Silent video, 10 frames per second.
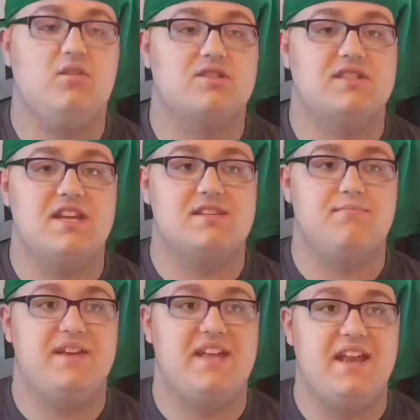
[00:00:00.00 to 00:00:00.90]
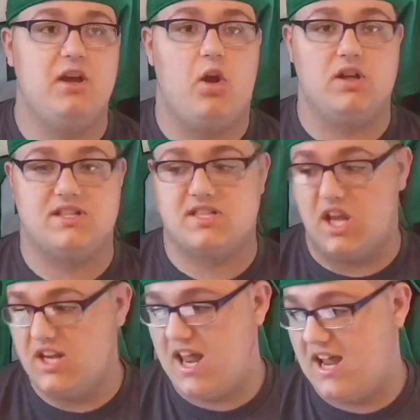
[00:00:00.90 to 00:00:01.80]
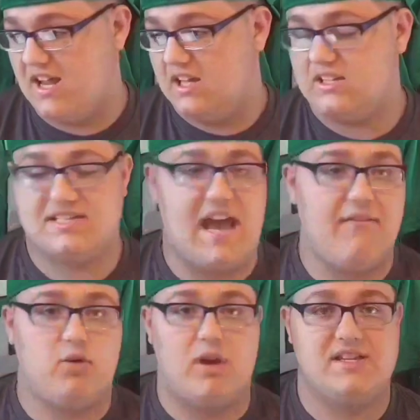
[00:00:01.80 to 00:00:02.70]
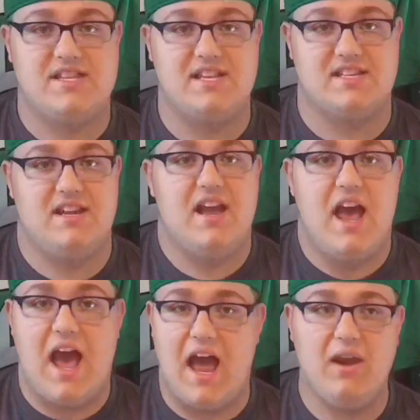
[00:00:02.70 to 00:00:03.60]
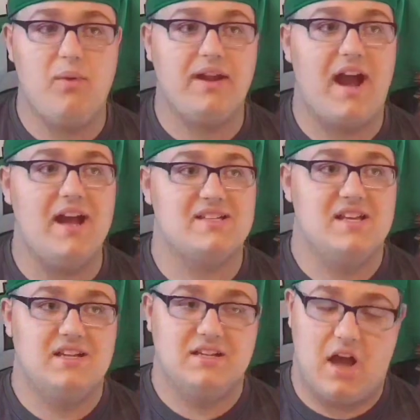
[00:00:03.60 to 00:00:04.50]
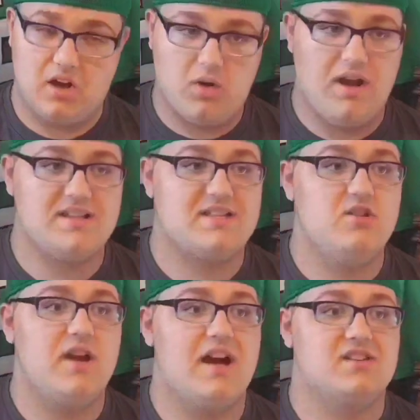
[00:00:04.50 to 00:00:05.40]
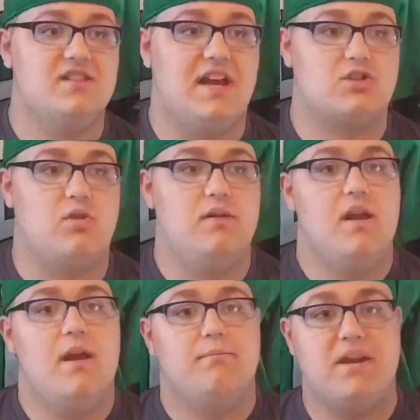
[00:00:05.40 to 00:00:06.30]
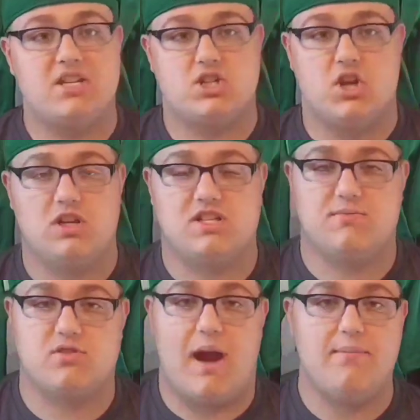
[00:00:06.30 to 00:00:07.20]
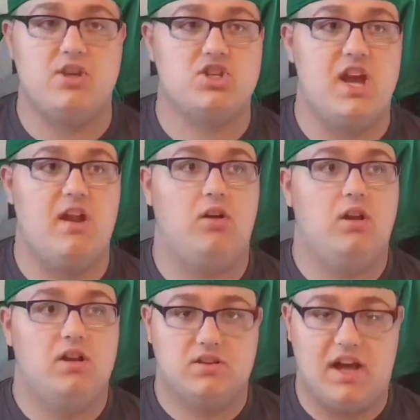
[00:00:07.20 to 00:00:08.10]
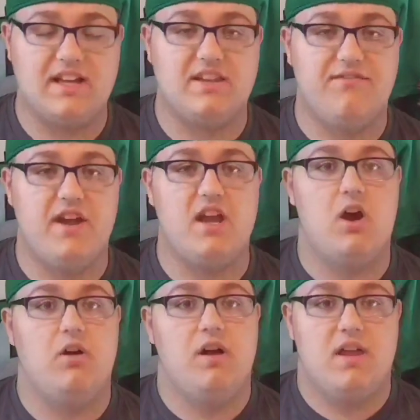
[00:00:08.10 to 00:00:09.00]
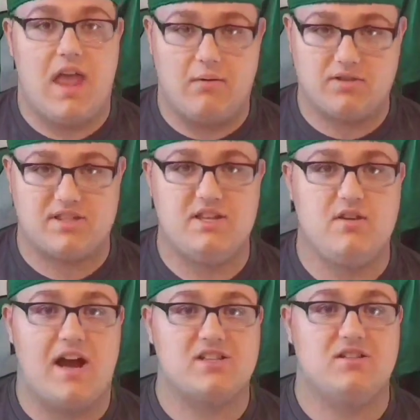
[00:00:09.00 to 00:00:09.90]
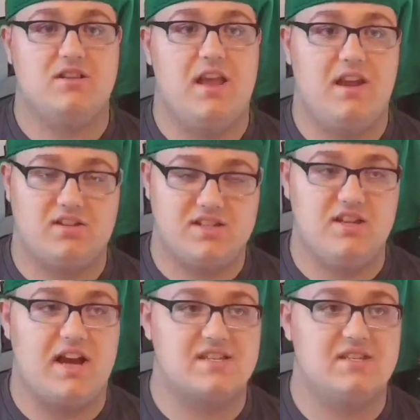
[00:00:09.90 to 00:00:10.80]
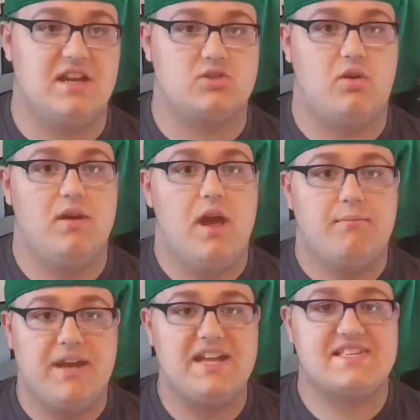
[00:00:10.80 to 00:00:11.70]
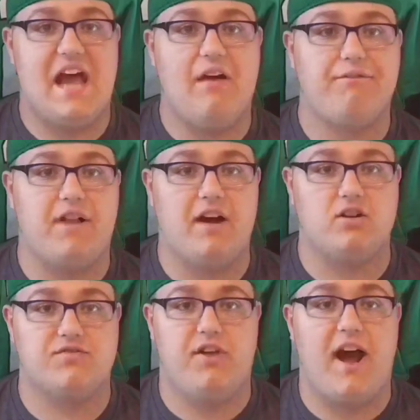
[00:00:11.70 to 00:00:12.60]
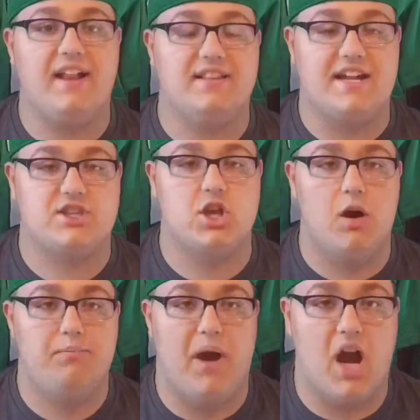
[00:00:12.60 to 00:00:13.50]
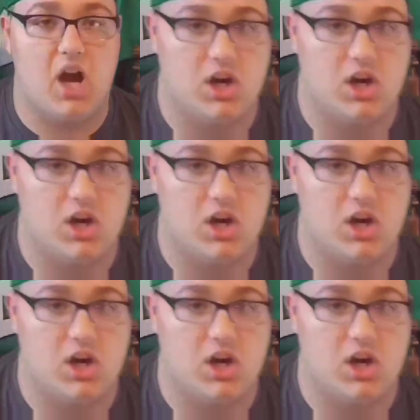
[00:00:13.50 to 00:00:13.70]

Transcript: the Eagles season beginning on Sunday. Let's have a great season. Anyway, guys, I'll go ahead and see you guys in the next one. Be sure to subscribe to the channel, like the video, and I'll see you guys in the next one. Peace out, Fly Eagles Fly, and let's go